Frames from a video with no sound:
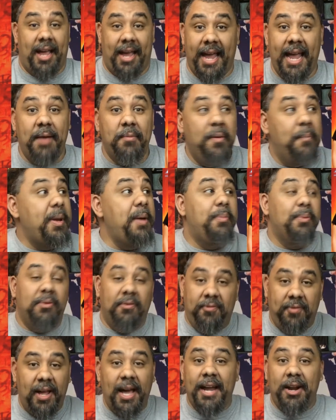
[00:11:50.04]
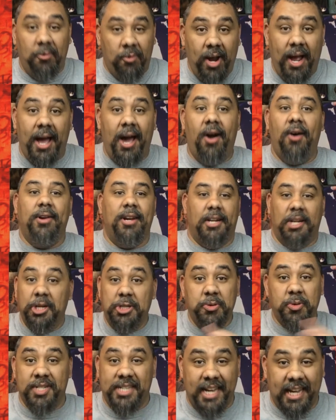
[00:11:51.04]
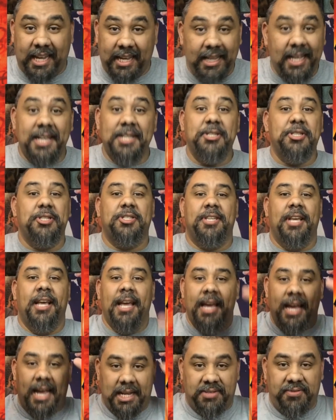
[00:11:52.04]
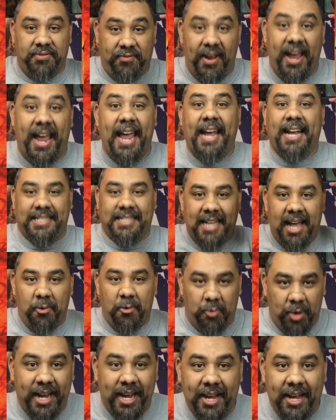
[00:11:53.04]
They hate when people are flying around. It looks ridiculous. It's fake. It's not